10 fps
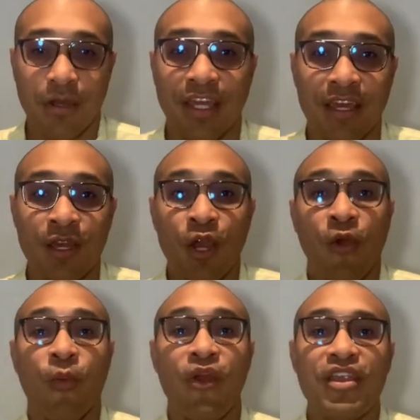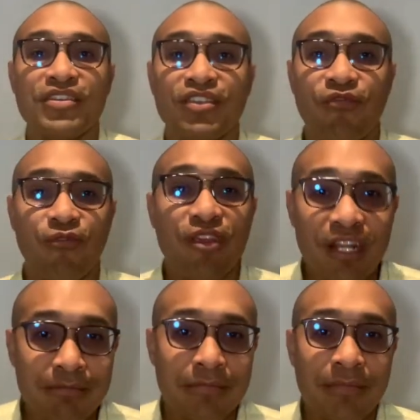Okay, where's the
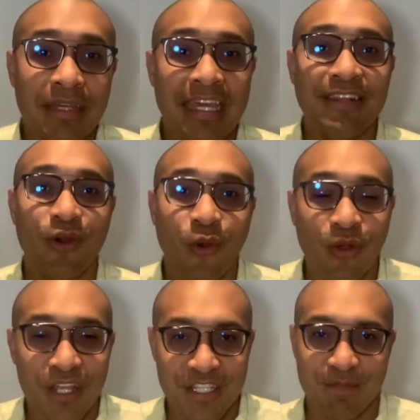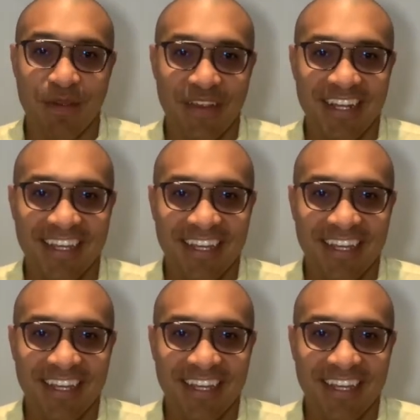freedom? In the Holy Spirit.